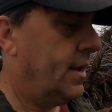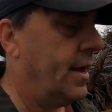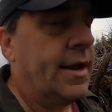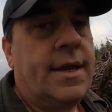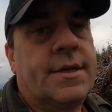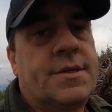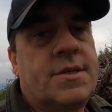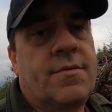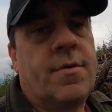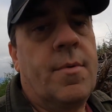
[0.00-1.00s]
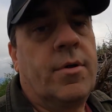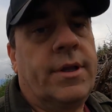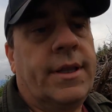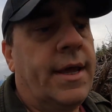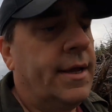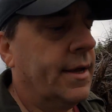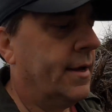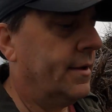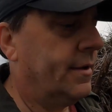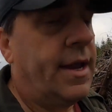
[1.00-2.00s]
and I can get to stuff remotely like
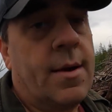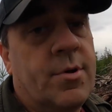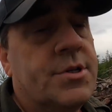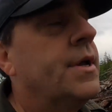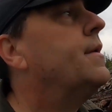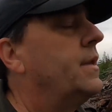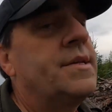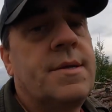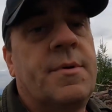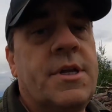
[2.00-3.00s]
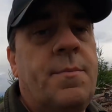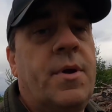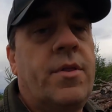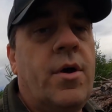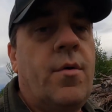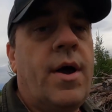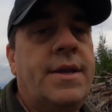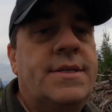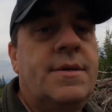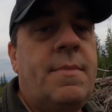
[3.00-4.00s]
cameras. Last time I was up here though, I
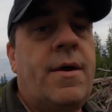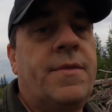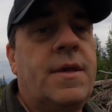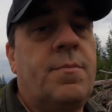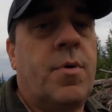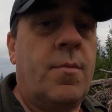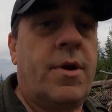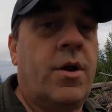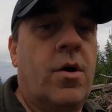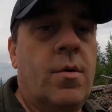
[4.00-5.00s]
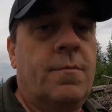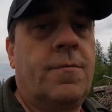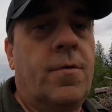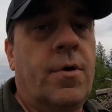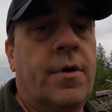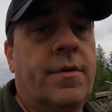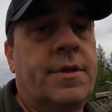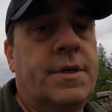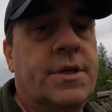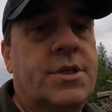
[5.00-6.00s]
did mount the permanent home for
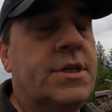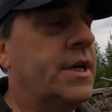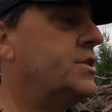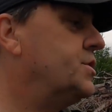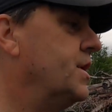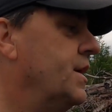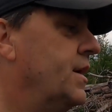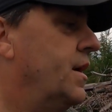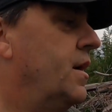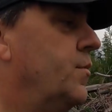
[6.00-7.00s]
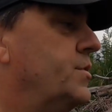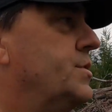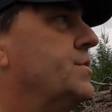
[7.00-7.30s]
the Dishy Dish, which